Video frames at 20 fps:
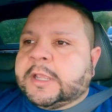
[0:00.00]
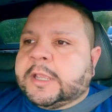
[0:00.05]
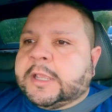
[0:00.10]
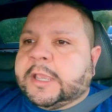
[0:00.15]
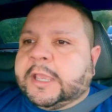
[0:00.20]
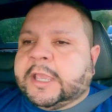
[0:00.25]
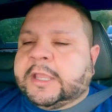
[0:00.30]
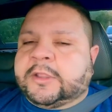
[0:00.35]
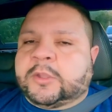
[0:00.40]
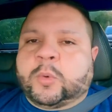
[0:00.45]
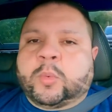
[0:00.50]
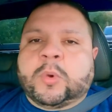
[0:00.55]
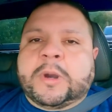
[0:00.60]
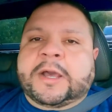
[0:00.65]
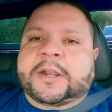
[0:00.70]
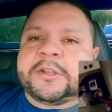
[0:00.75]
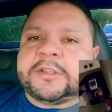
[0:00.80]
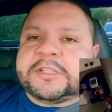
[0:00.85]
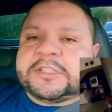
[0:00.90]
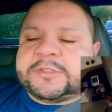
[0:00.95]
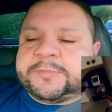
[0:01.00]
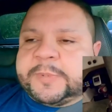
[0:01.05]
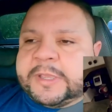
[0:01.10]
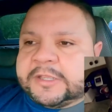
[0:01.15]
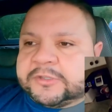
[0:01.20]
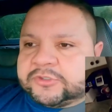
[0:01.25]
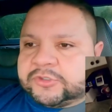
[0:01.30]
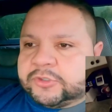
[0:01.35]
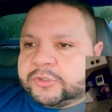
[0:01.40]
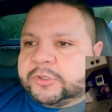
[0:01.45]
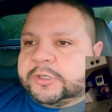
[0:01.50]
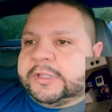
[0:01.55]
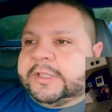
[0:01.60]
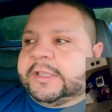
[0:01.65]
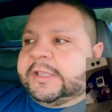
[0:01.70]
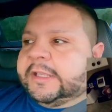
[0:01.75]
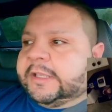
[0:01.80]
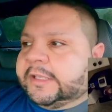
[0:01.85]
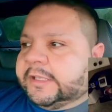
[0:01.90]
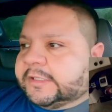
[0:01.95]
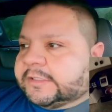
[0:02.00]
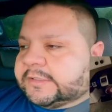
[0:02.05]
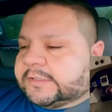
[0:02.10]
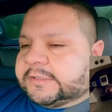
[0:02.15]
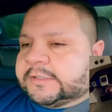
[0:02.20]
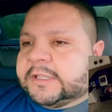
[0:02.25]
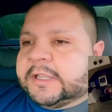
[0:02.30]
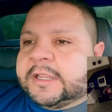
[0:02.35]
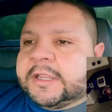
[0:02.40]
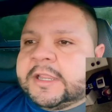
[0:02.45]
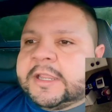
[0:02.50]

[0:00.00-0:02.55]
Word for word: and the water dispenser is